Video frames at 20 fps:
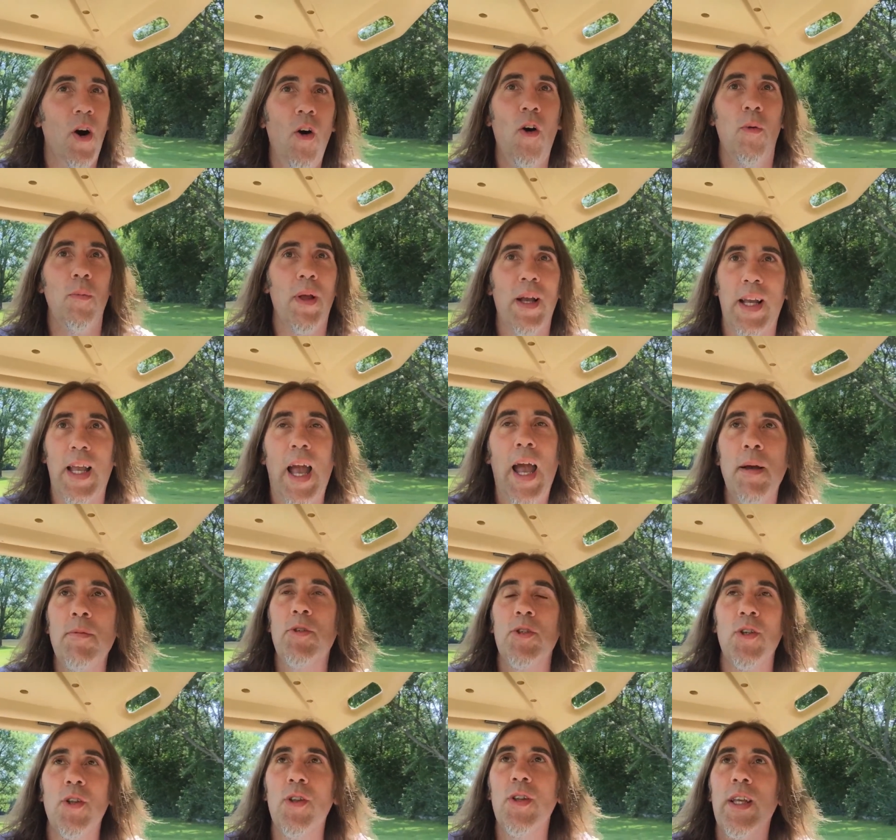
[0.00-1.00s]
calm, like
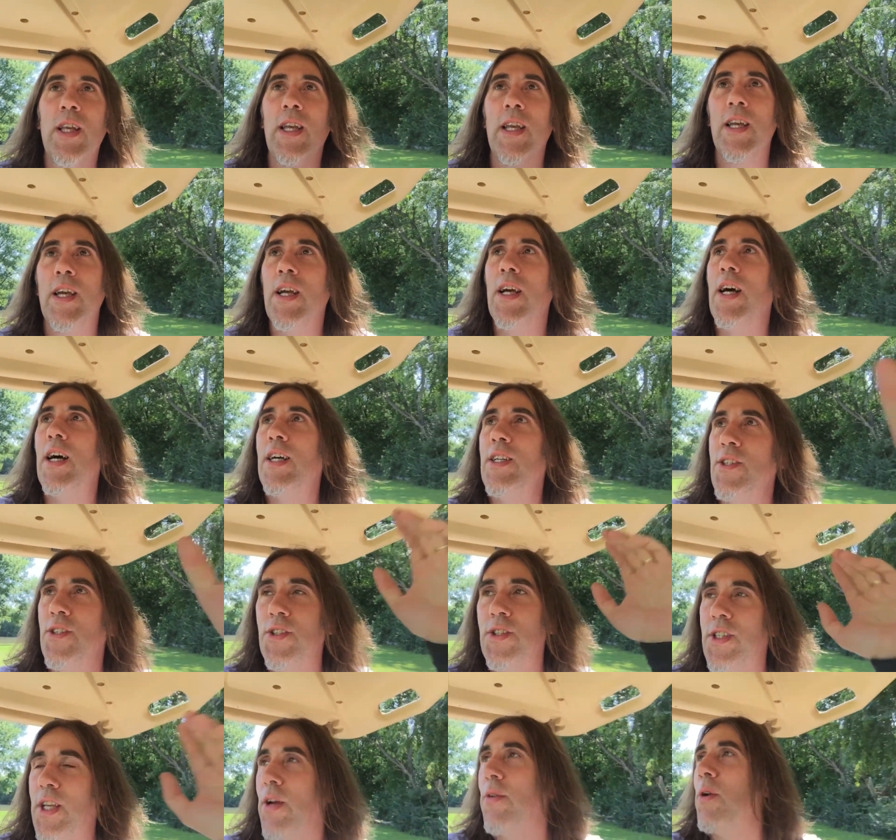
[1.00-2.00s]
absolutely
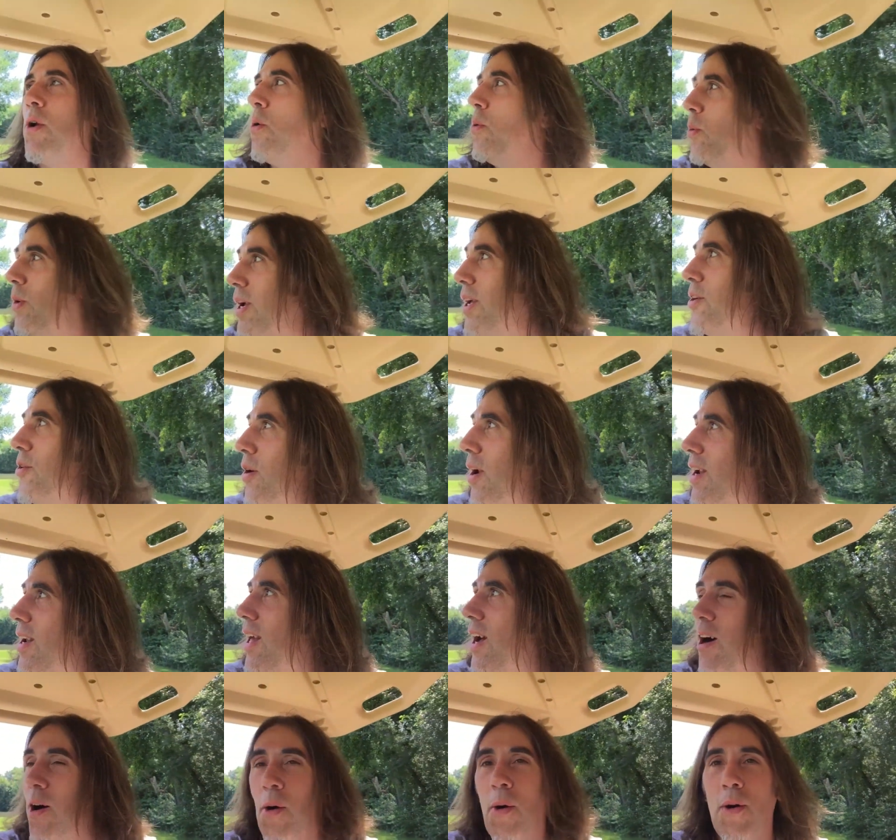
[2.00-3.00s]
zero wind right
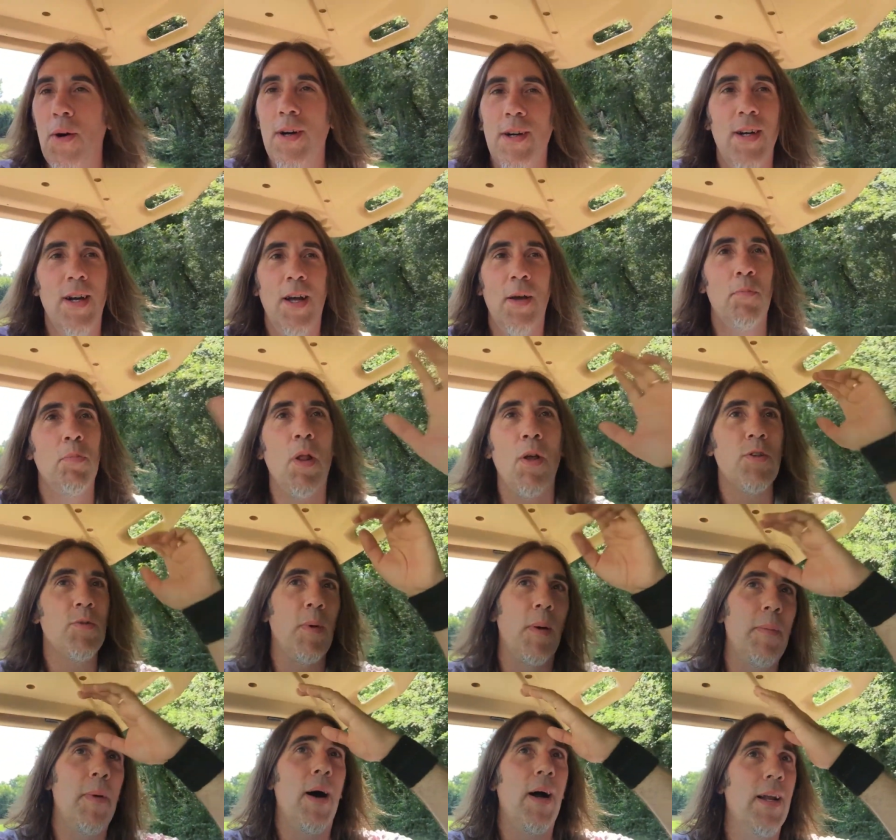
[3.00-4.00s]
now. It blows
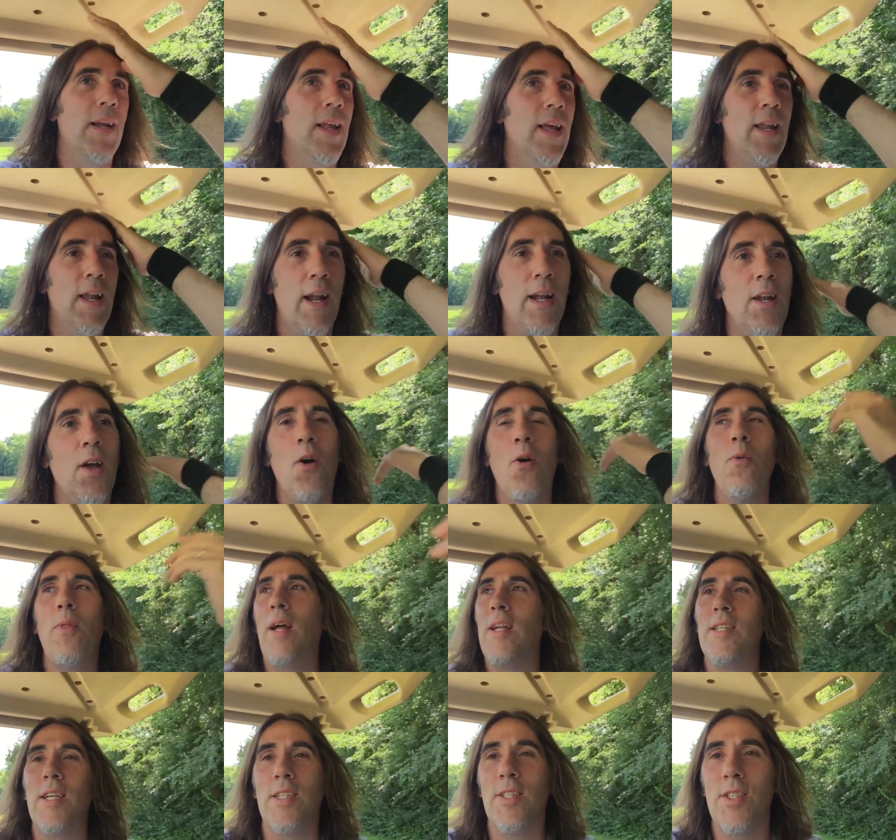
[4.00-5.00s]
my mind. And I know
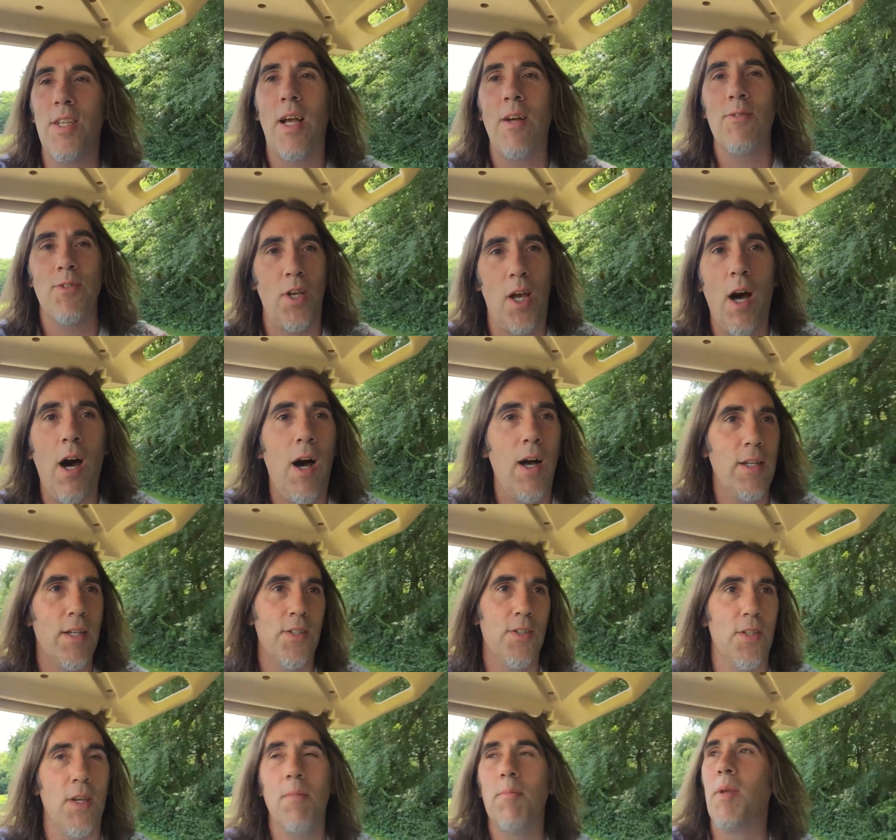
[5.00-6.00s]
that just sounds odd
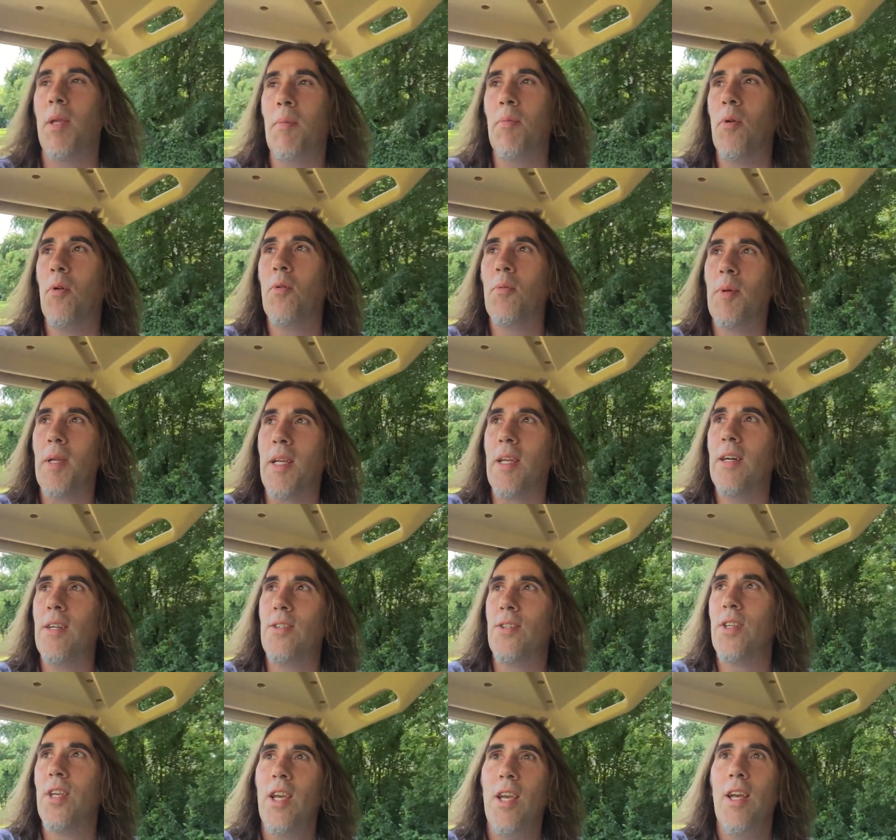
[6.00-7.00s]
to some people
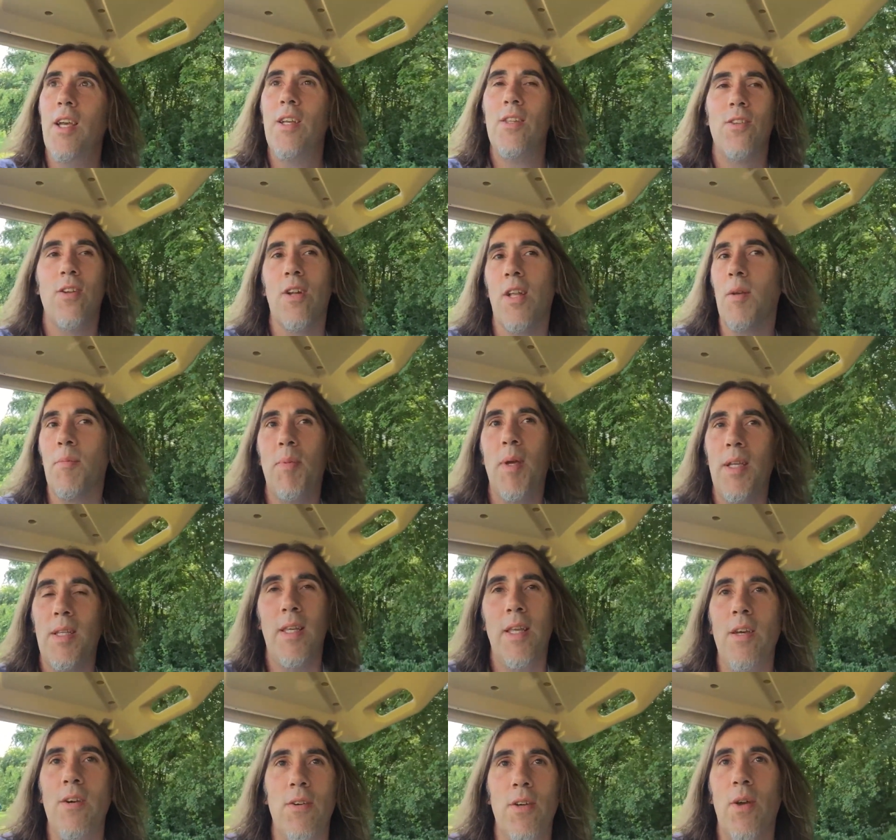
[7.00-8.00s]
because they're like, big
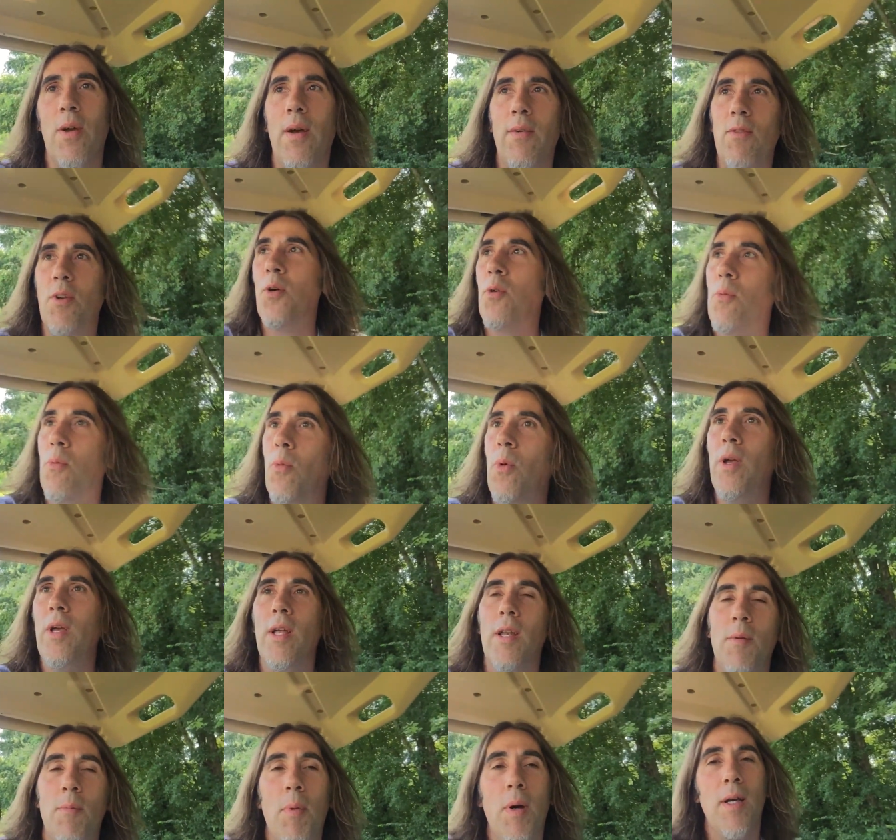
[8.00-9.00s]
deal, you have no
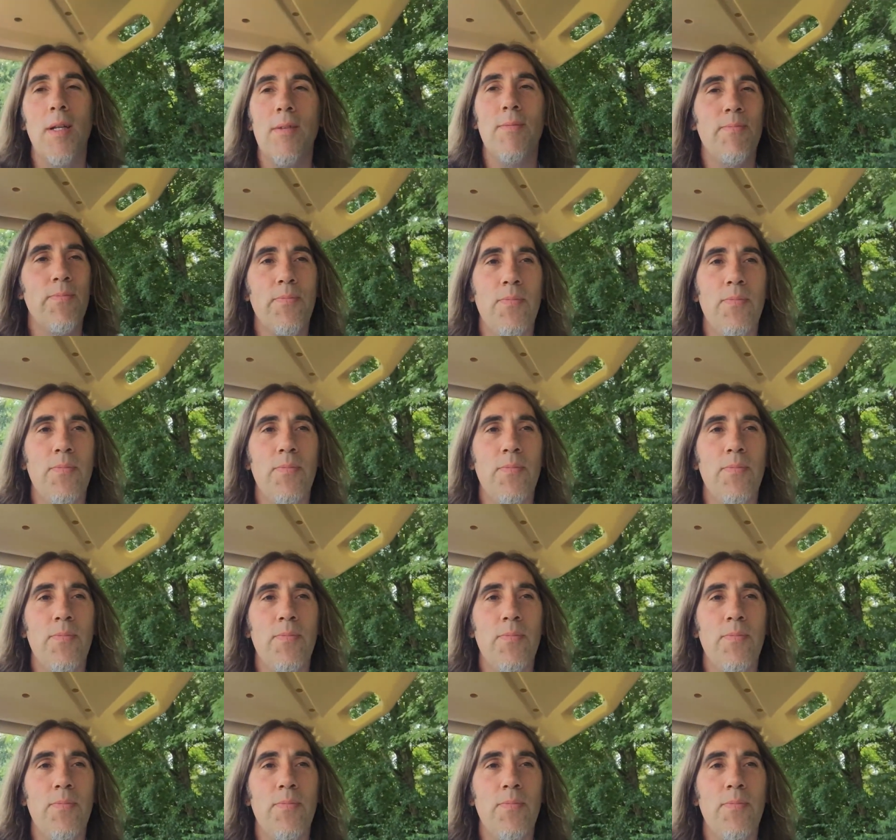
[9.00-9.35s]
wind, but